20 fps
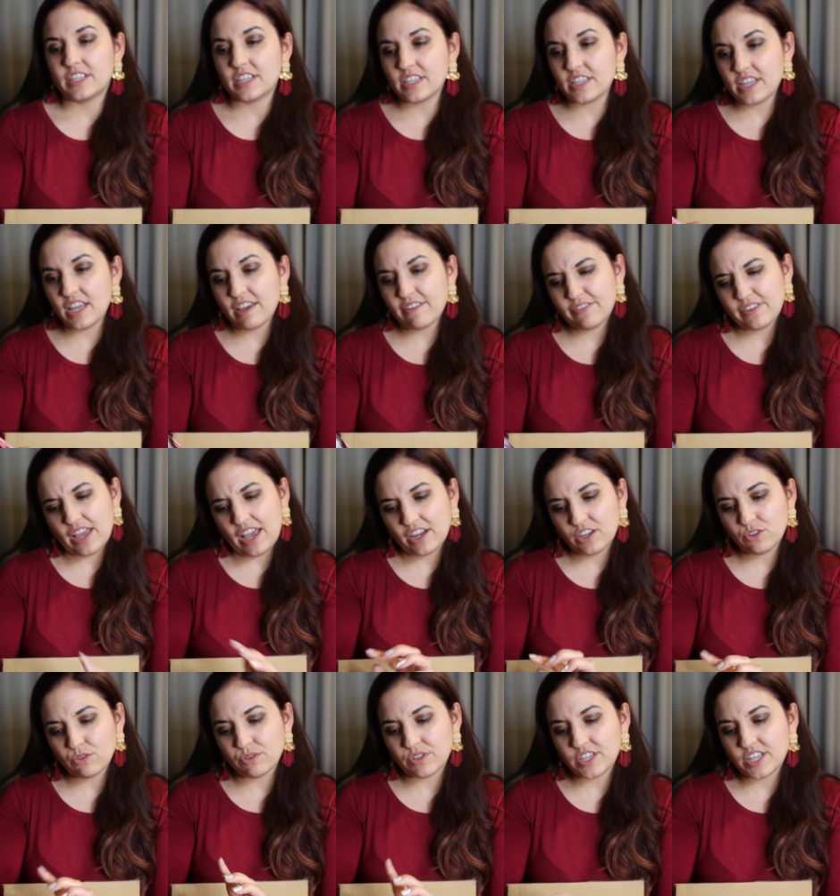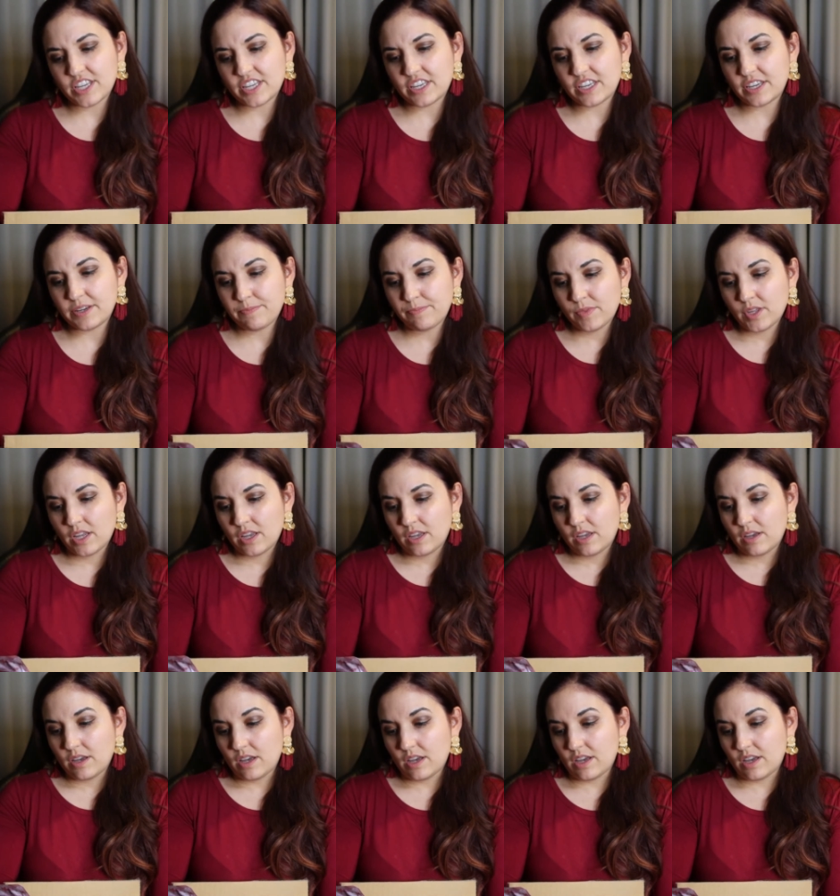it doesn't have the actual tea,
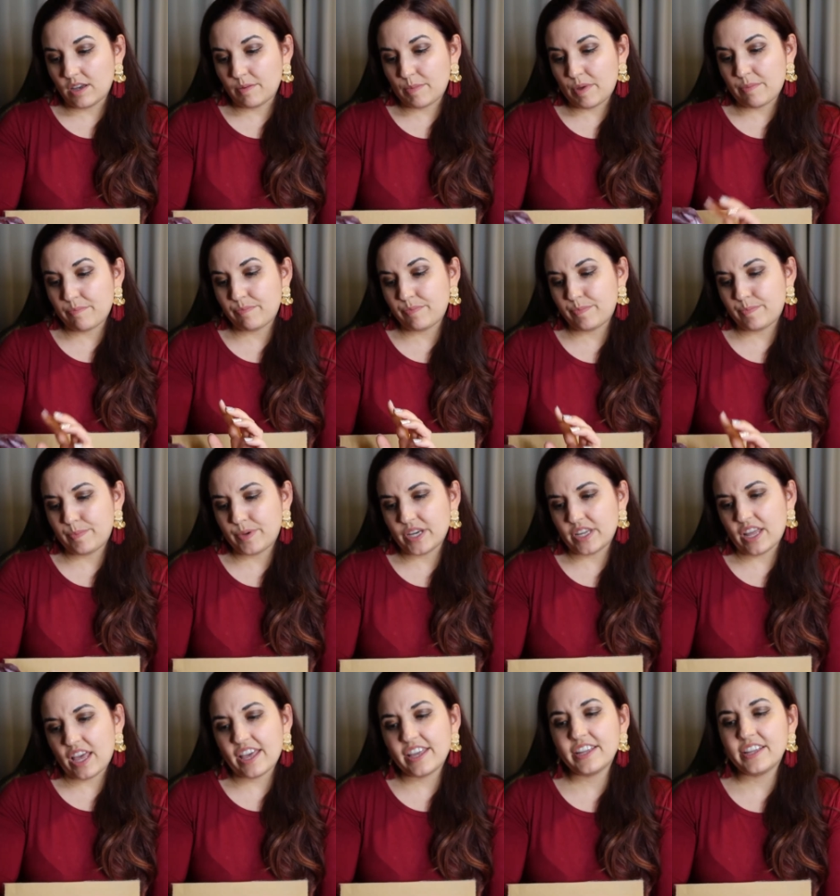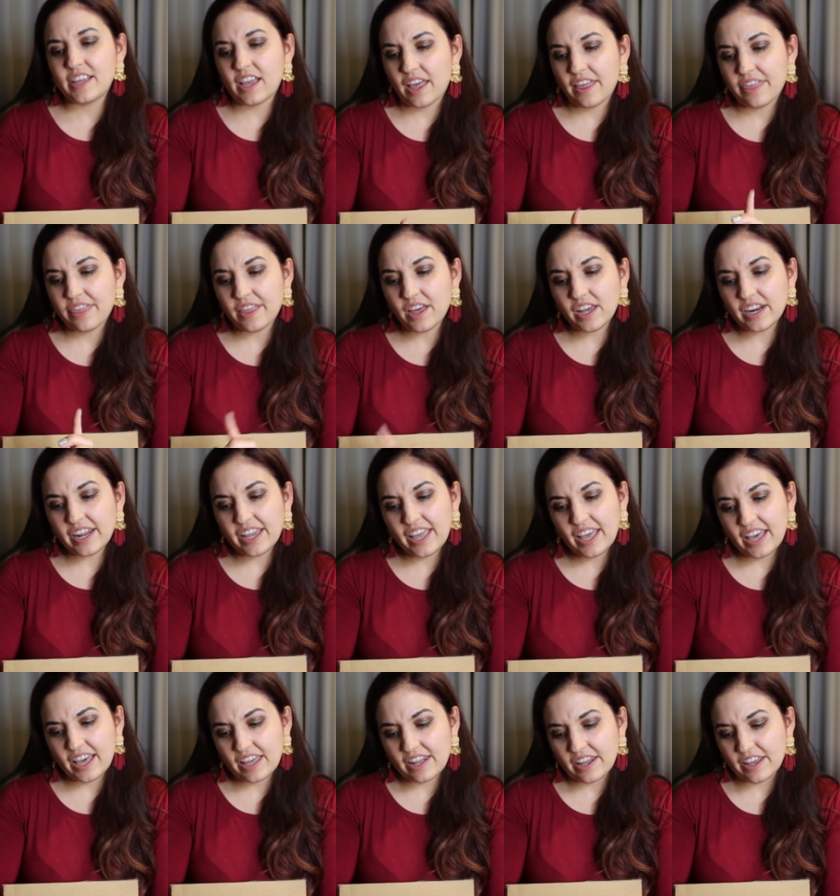um, but I thought I
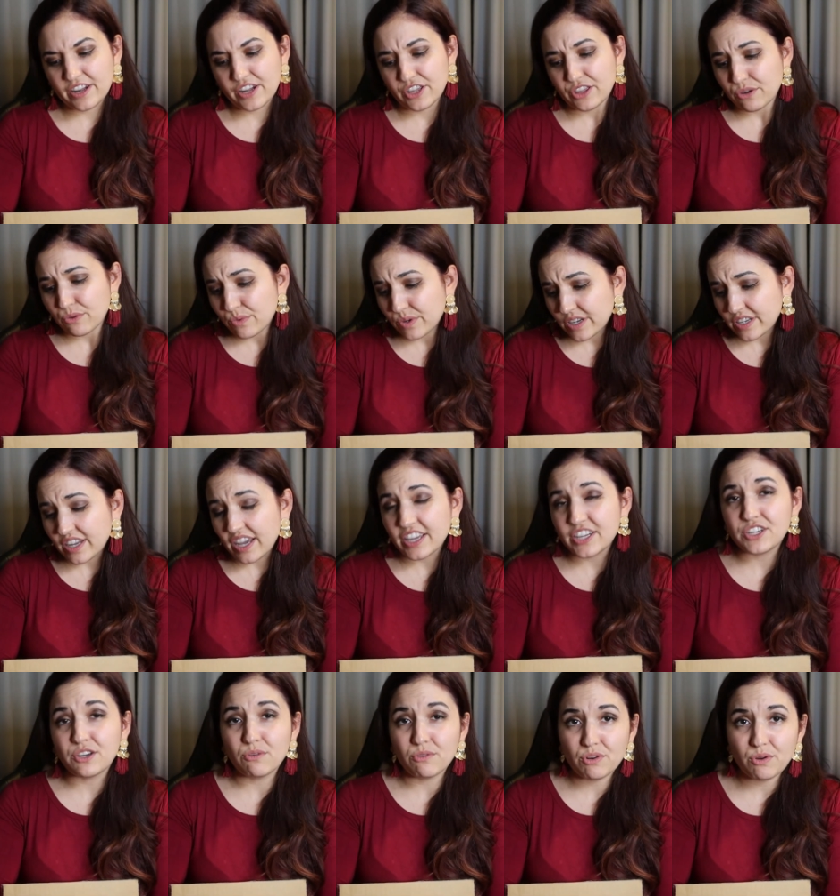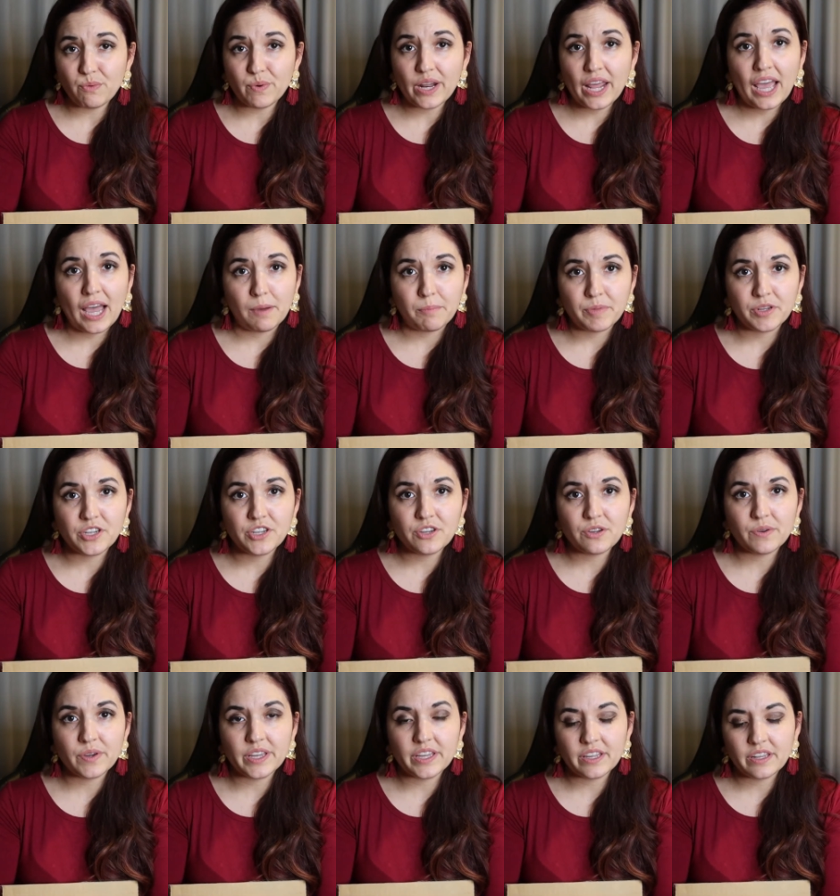had another one. I don't know what happened
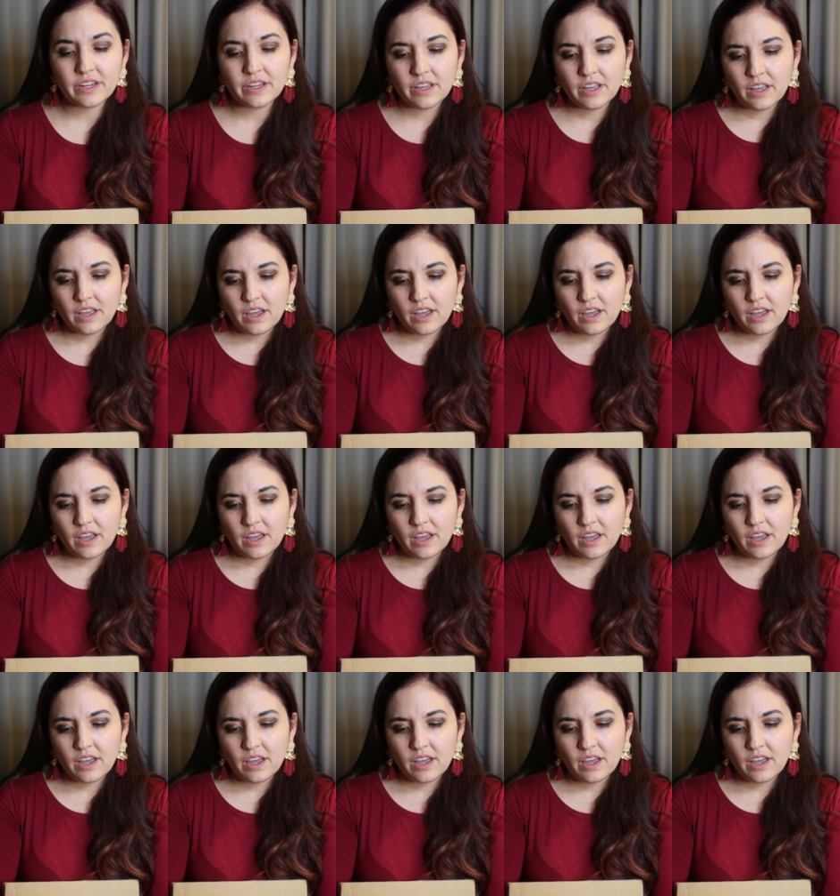to it.